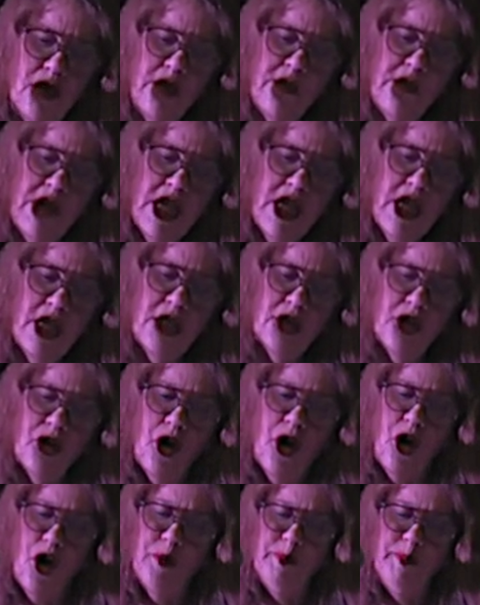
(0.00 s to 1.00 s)
remain
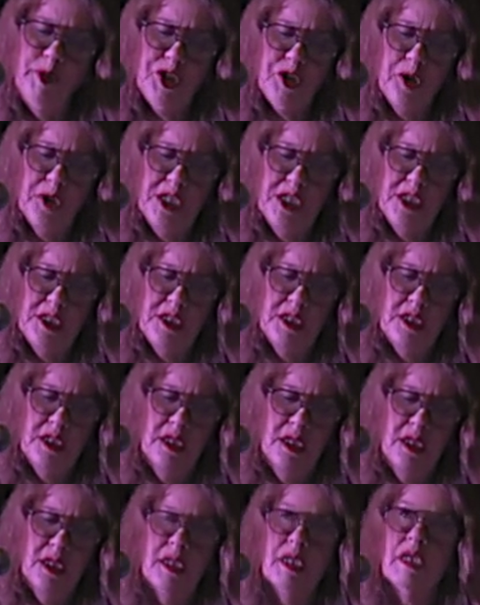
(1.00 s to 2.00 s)
obdurate
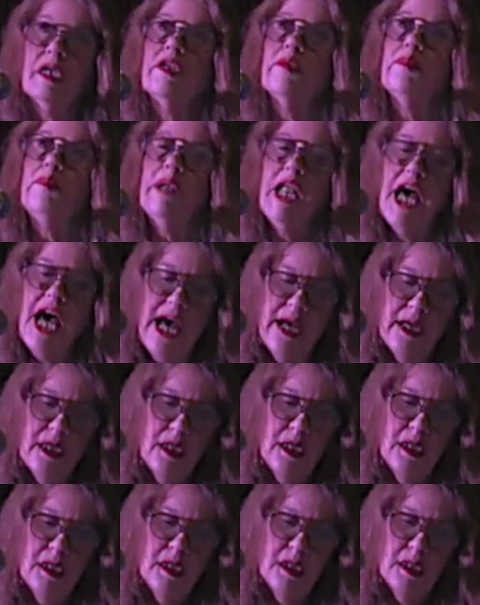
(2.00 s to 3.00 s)
in
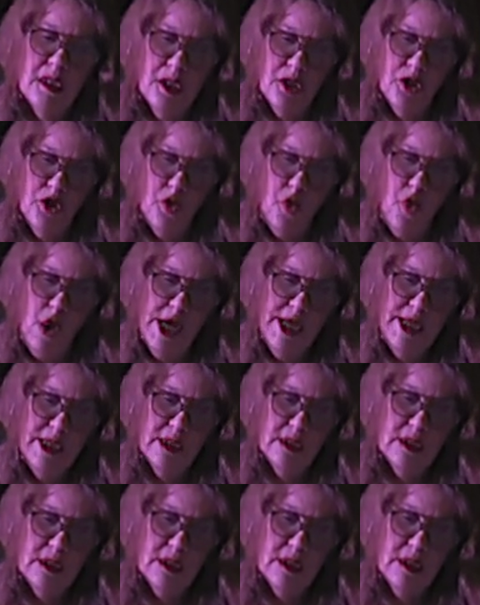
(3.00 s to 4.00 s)
black and
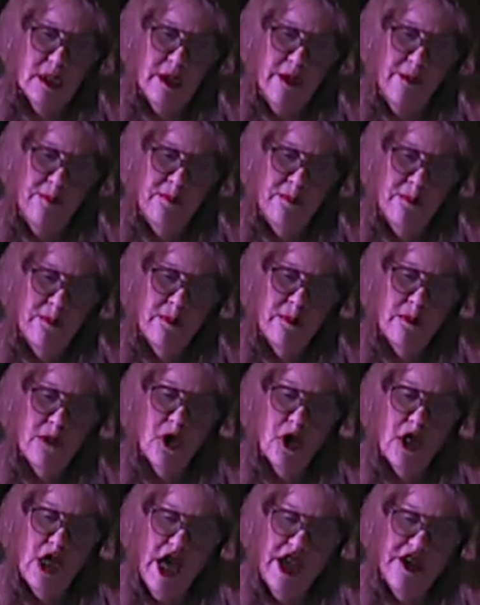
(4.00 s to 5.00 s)
white,
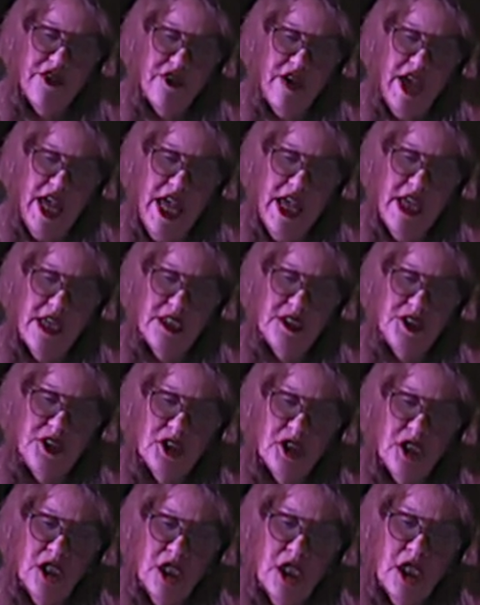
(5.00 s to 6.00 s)
your life
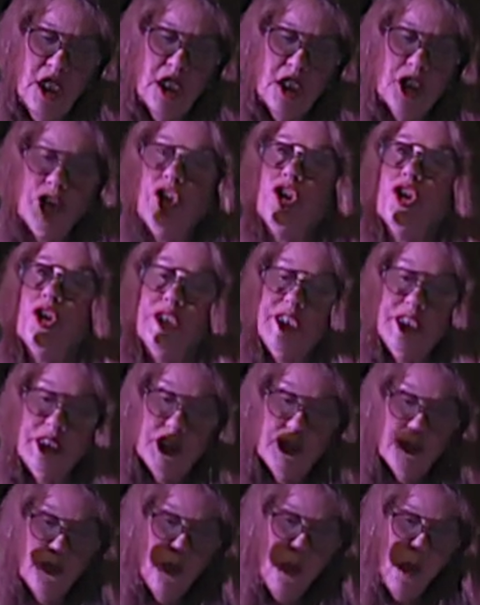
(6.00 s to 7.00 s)
ahead, a
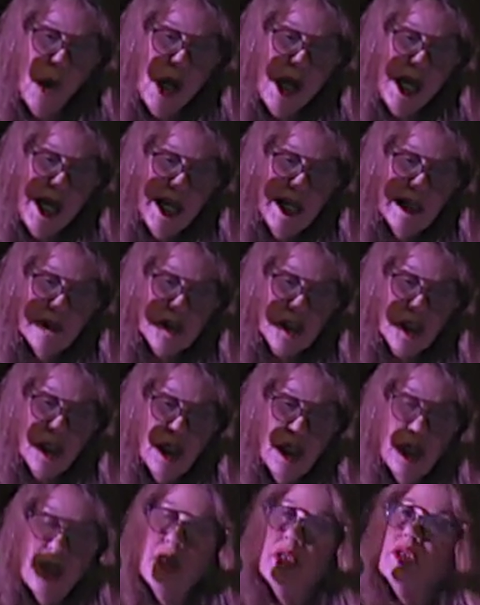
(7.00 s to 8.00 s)
choice of wives,
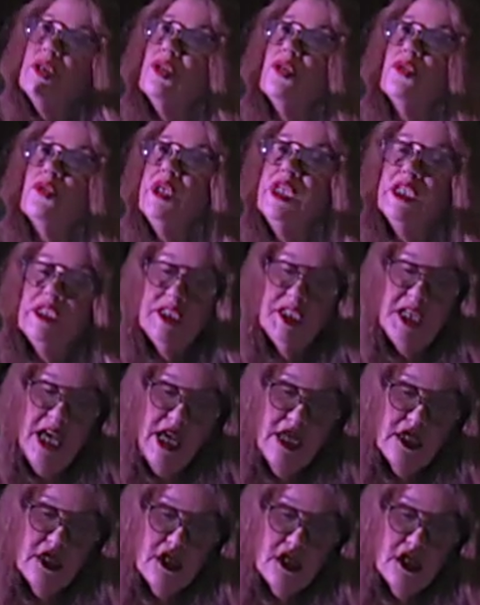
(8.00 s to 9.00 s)
3 as
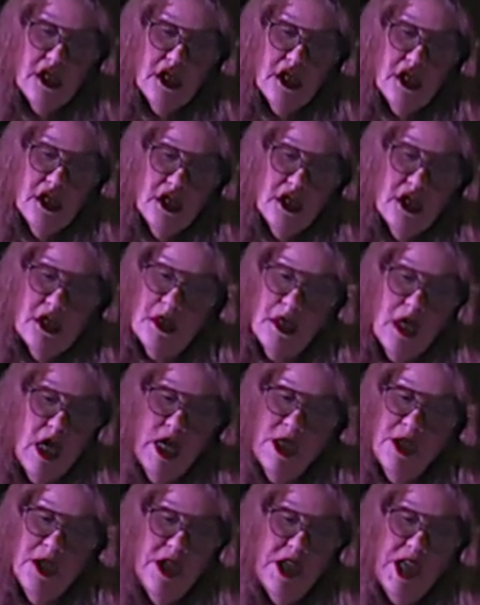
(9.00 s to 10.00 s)
yet
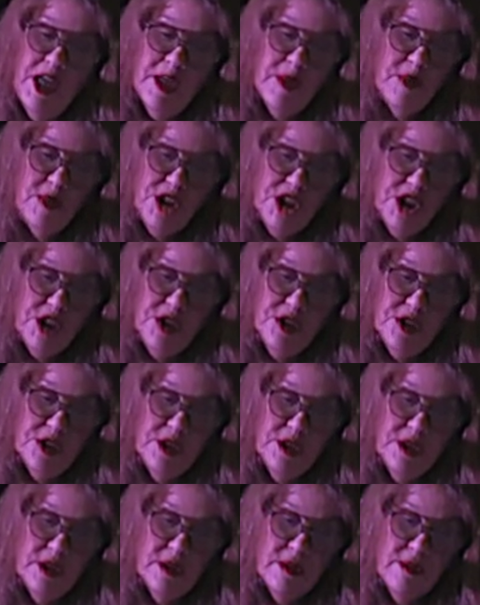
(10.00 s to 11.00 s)
unnamed
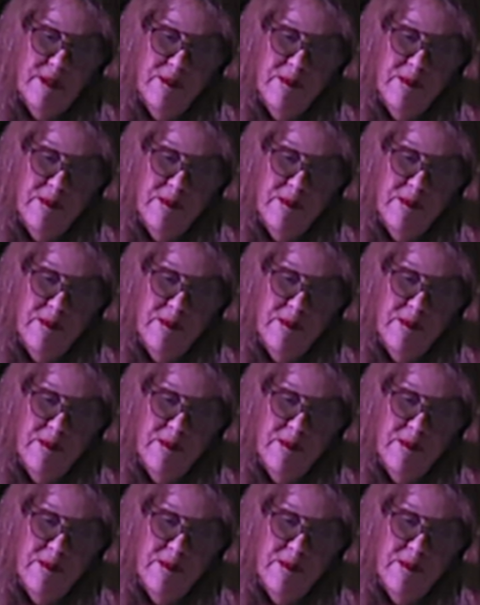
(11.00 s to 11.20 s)
children.